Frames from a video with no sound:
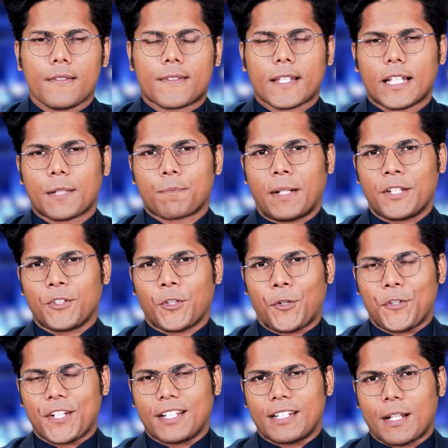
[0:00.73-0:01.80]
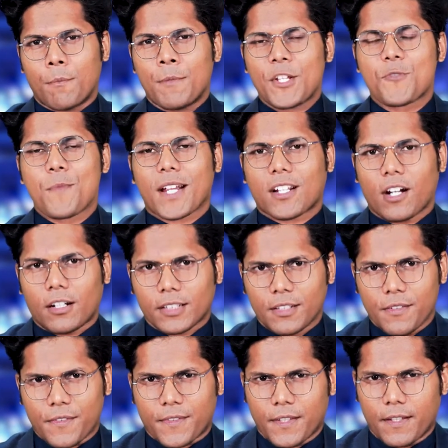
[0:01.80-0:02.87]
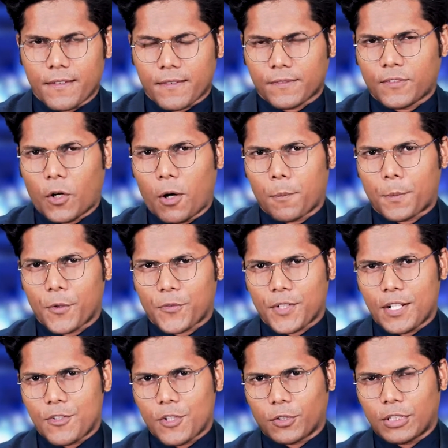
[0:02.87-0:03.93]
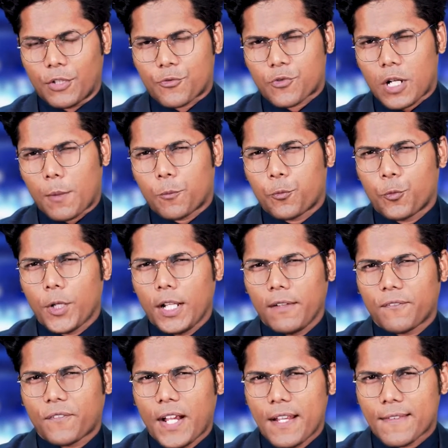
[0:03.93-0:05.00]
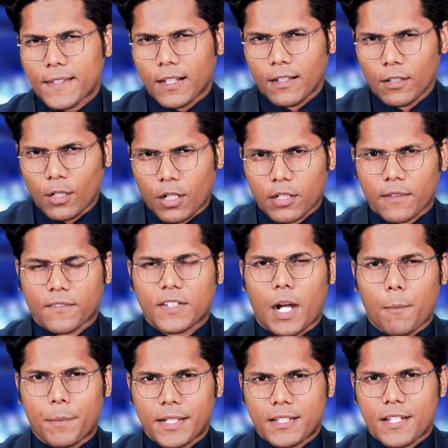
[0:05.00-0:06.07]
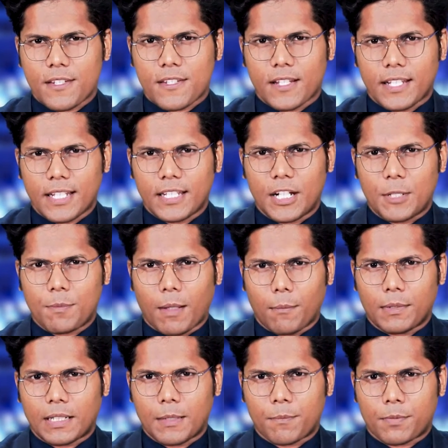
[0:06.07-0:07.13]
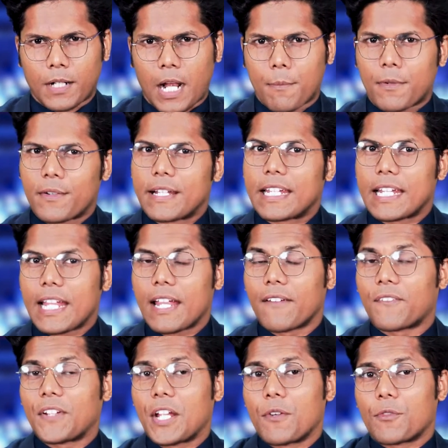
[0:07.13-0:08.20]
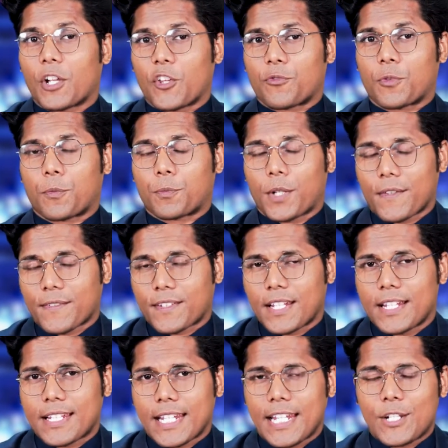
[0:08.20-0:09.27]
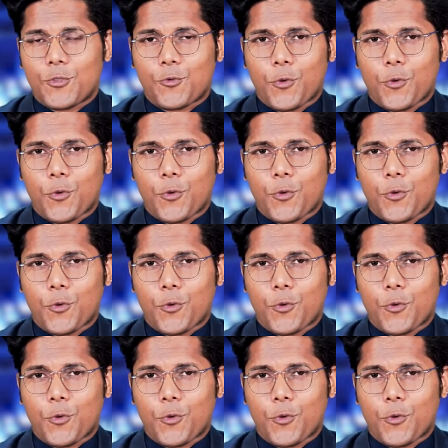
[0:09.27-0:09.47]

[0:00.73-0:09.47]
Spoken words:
Senate Minority Leader Mitch McConnell says former President Donald Trump will face a lot of competition in a Republican primary if he runs for president in